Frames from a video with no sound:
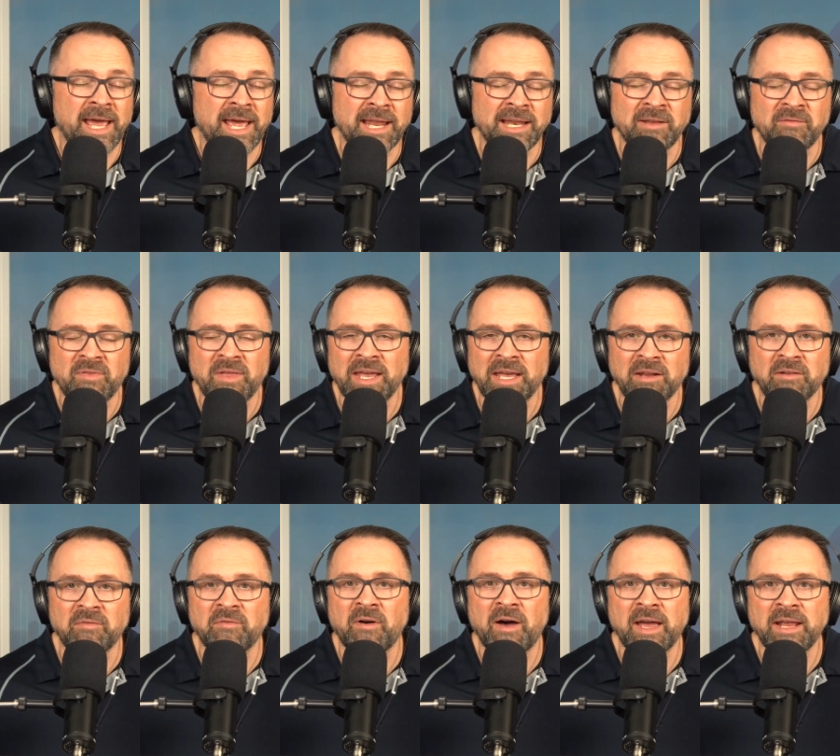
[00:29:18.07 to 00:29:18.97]
And if they
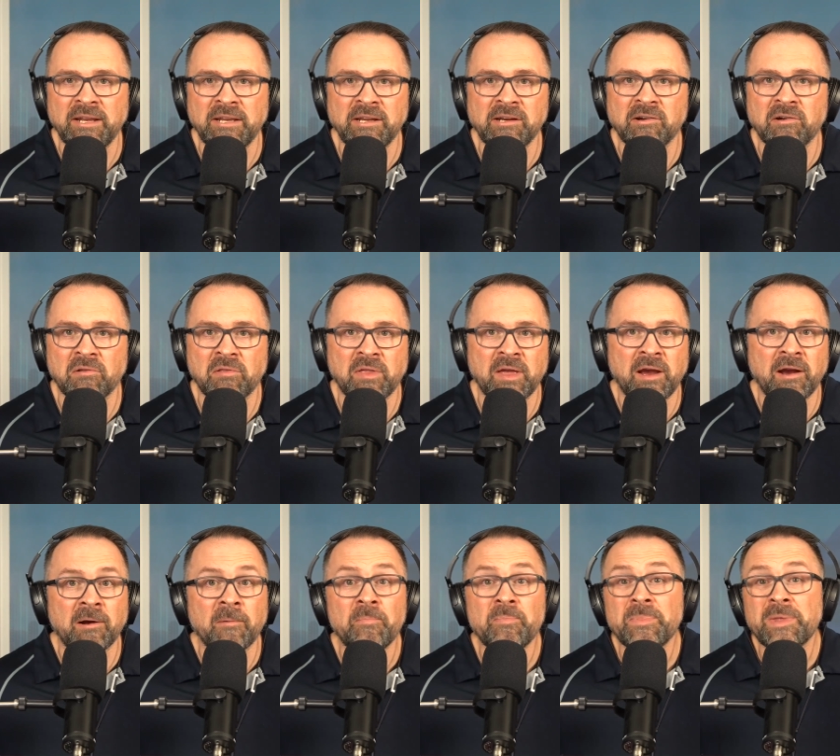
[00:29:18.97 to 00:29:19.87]
get a fine here or
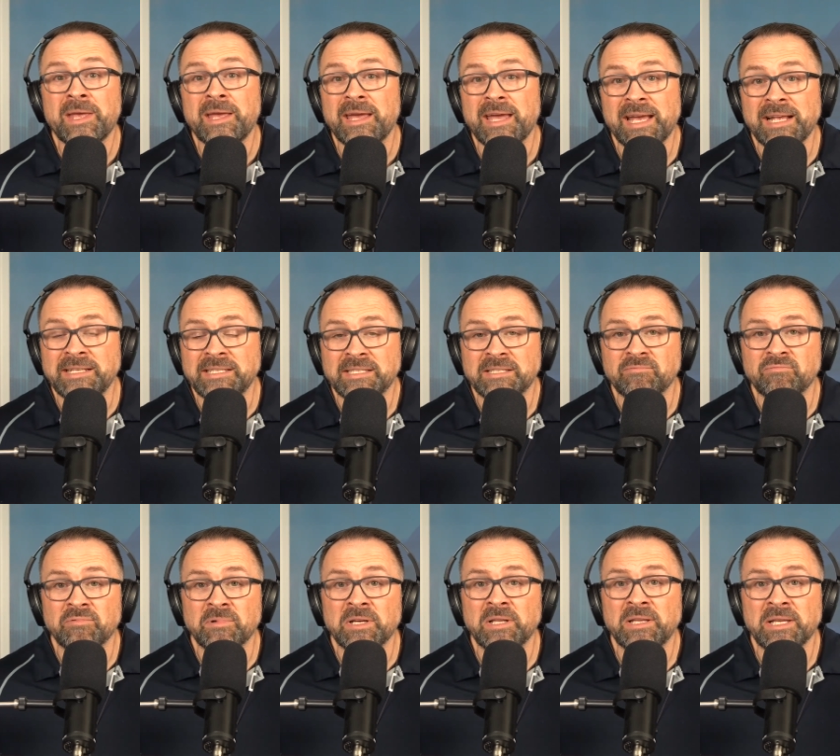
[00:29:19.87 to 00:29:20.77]
there,
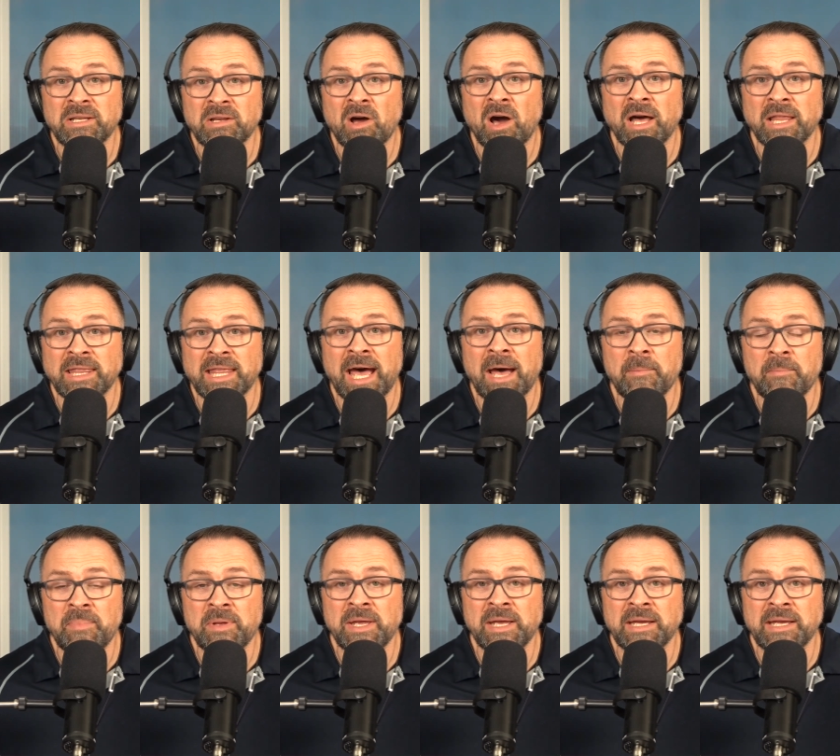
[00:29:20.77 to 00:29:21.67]
it's really not
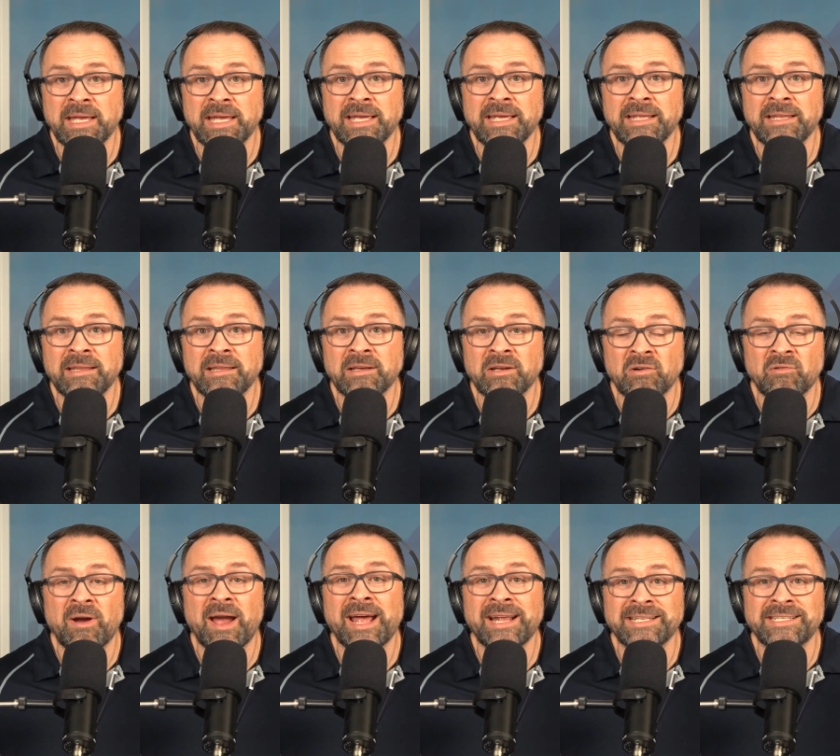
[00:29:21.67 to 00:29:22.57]
that big in the
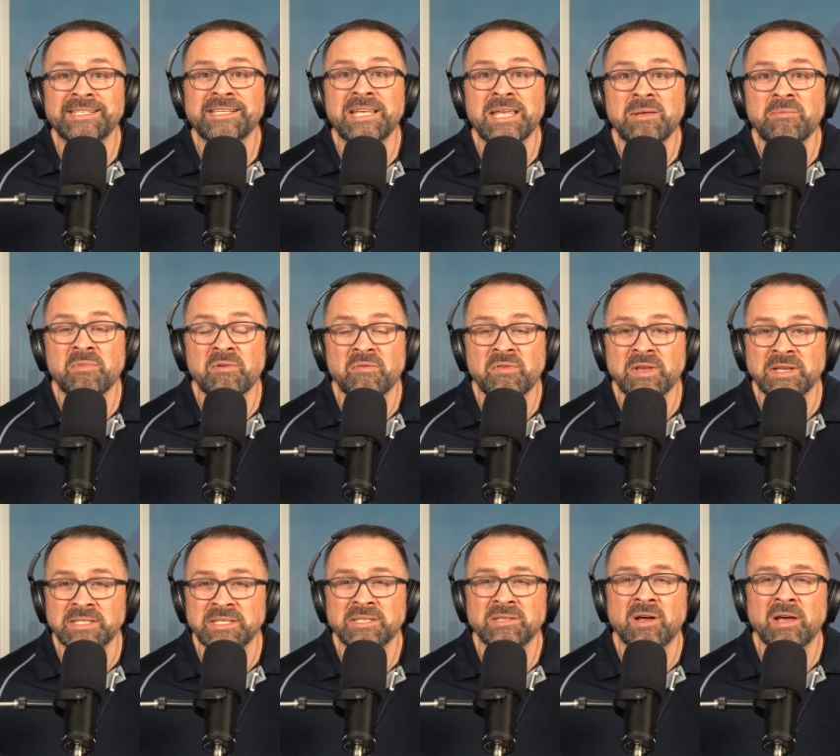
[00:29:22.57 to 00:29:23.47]
grand scheme of
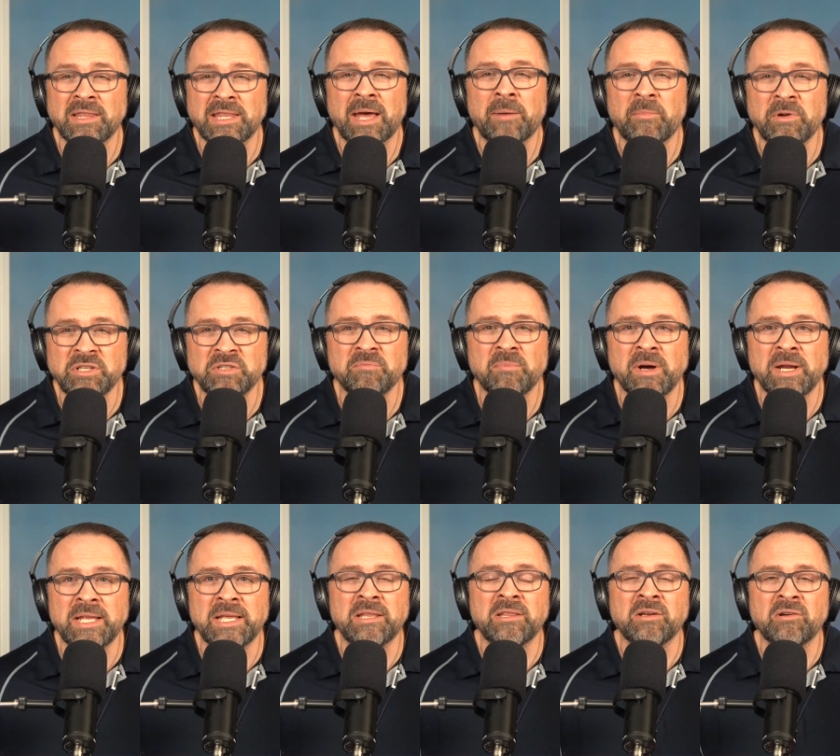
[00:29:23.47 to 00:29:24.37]
things. It's not that much
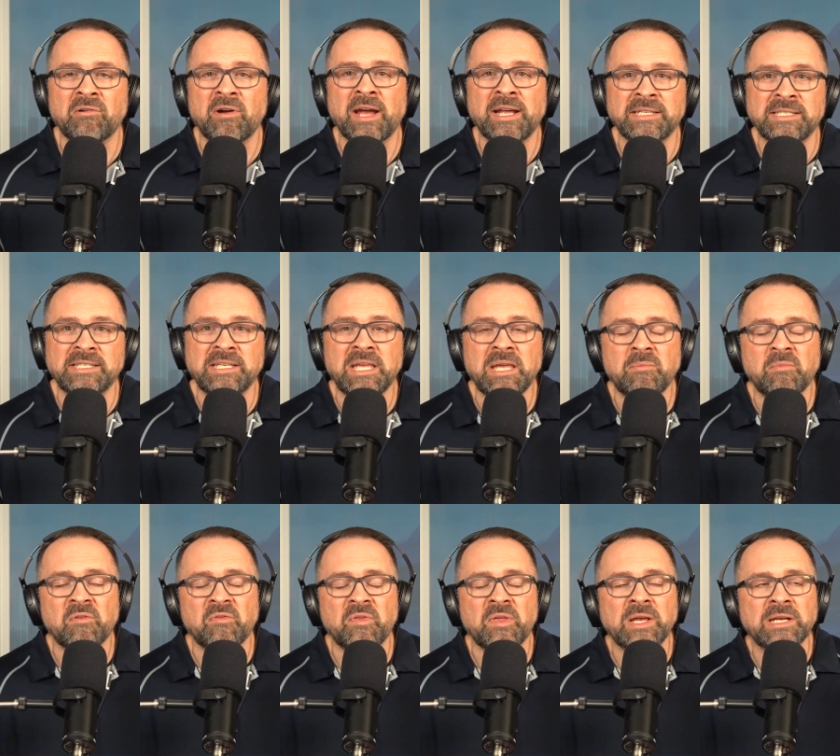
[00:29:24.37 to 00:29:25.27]
money in the grand
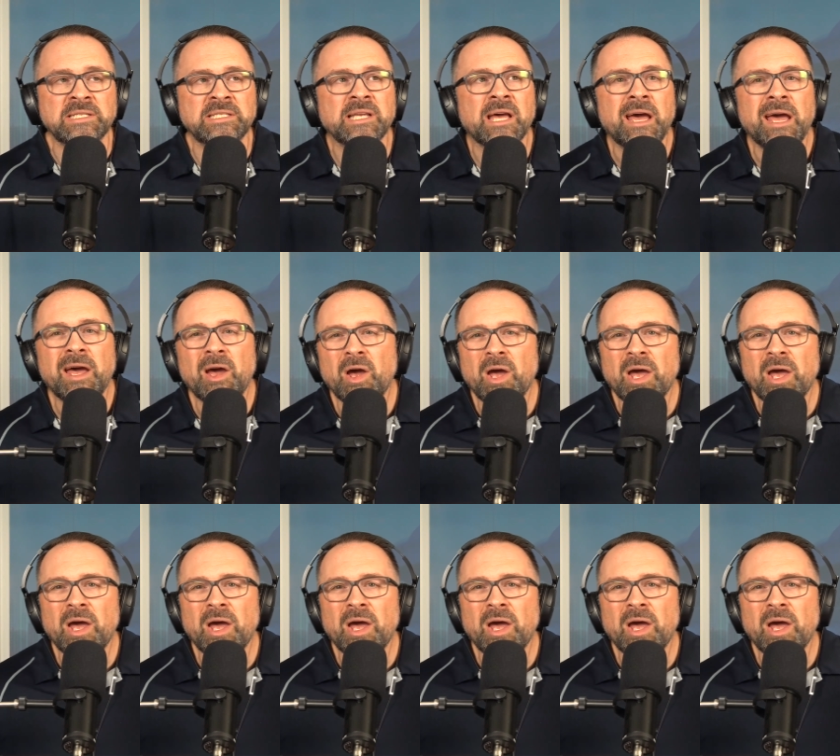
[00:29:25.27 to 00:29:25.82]
scheme of things.